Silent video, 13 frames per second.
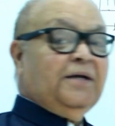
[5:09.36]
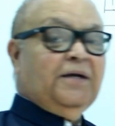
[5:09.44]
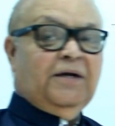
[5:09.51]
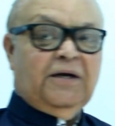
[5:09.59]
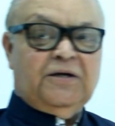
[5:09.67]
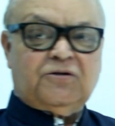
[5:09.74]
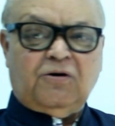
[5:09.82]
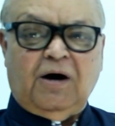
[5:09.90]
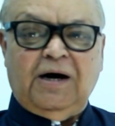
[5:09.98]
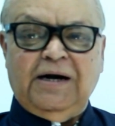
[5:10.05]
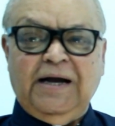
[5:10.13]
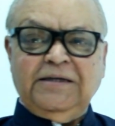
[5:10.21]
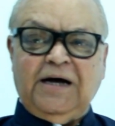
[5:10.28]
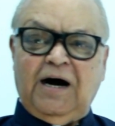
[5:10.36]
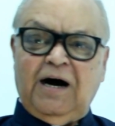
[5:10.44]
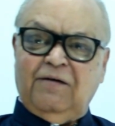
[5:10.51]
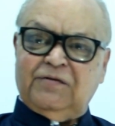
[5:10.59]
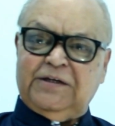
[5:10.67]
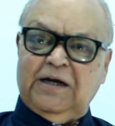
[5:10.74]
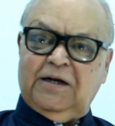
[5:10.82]
is called as
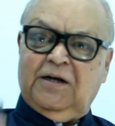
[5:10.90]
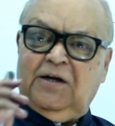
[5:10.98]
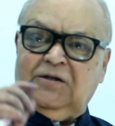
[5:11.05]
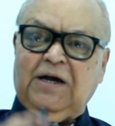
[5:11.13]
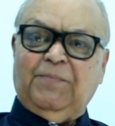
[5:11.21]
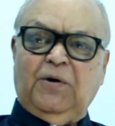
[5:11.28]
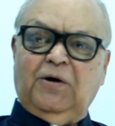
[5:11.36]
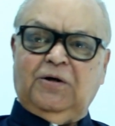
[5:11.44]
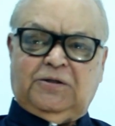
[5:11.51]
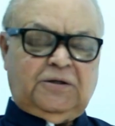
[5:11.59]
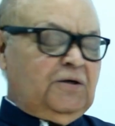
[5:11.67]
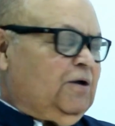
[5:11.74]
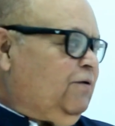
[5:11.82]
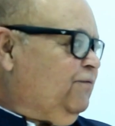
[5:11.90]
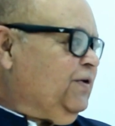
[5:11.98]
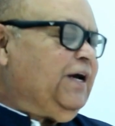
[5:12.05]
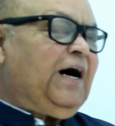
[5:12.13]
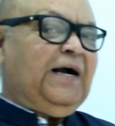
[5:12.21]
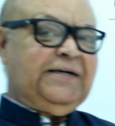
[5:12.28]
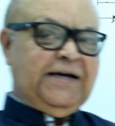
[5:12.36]
half cell. Suppose
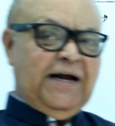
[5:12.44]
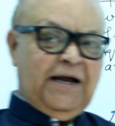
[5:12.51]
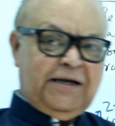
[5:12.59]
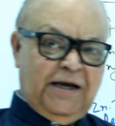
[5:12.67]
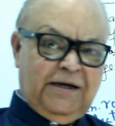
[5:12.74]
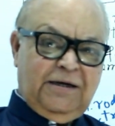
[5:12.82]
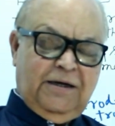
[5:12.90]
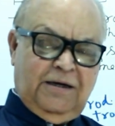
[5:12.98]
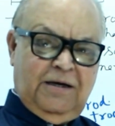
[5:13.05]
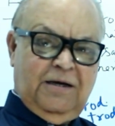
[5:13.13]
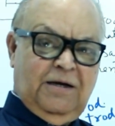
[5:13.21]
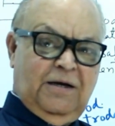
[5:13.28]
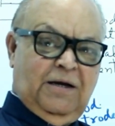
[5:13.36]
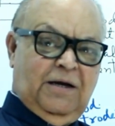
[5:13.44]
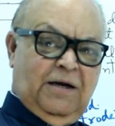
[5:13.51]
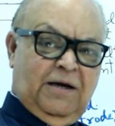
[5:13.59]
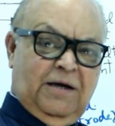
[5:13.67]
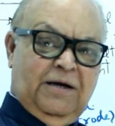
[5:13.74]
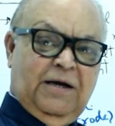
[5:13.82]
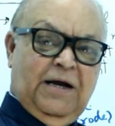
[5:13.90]
we are taking
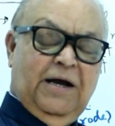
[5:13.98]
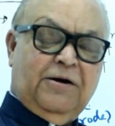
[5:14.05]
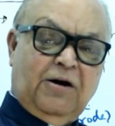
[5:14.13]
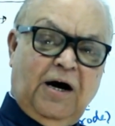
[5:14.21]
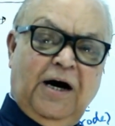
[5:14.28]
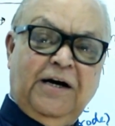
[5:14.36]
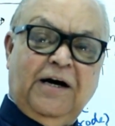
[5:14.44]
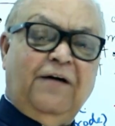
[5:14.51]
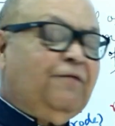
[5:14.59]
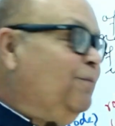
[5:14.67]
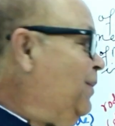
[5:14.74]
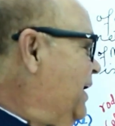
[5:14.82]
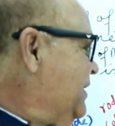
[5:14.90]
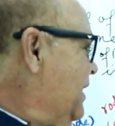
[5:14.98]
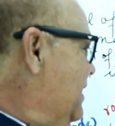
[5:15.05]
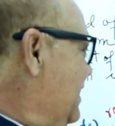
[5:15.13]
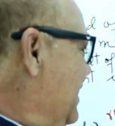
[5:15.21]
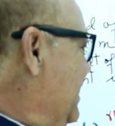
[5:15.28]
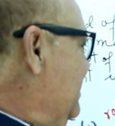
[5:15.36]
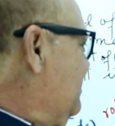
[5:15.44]
a rod of metal
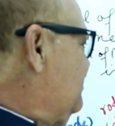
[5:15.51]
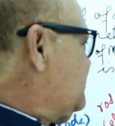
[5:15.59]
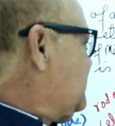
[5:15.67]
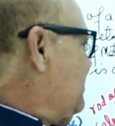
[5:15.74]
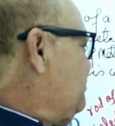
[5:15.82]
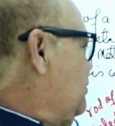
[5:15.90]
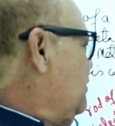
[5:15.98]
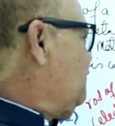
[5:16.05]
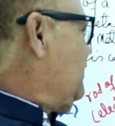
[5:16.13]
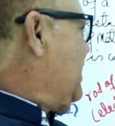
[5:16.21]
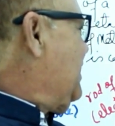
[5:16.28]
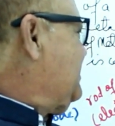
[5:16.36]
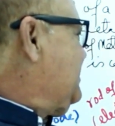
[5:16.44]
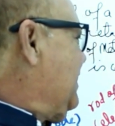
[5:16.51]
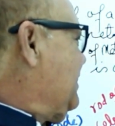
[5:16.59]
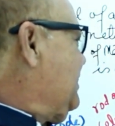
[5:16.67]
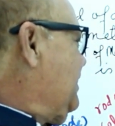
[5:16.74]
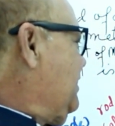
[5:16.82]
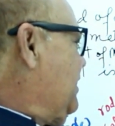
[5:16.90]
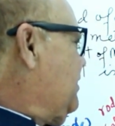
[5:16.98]
M. Suppose we are
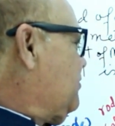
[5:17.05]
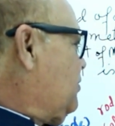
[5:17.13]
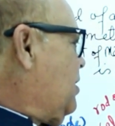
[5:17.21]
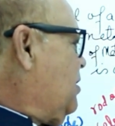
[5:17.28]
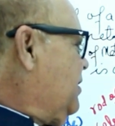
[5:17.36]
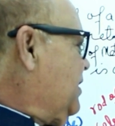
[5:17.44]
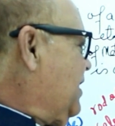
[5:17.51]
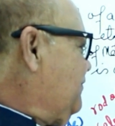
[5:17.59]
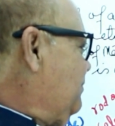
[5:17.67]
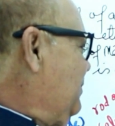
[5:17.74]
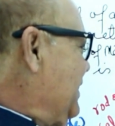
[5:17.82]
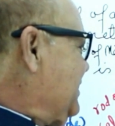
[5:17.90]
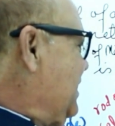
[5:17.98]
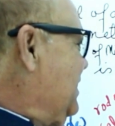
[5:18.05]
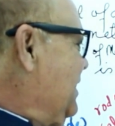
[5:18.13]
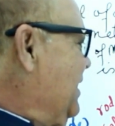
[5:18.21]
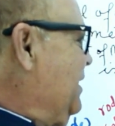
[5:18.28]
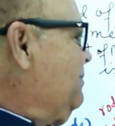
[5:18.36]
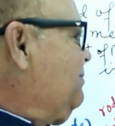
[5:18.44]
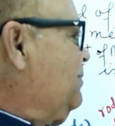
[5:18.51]
taking a rod of metal
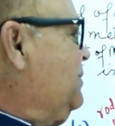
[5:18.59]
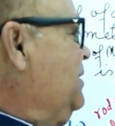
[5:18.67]
M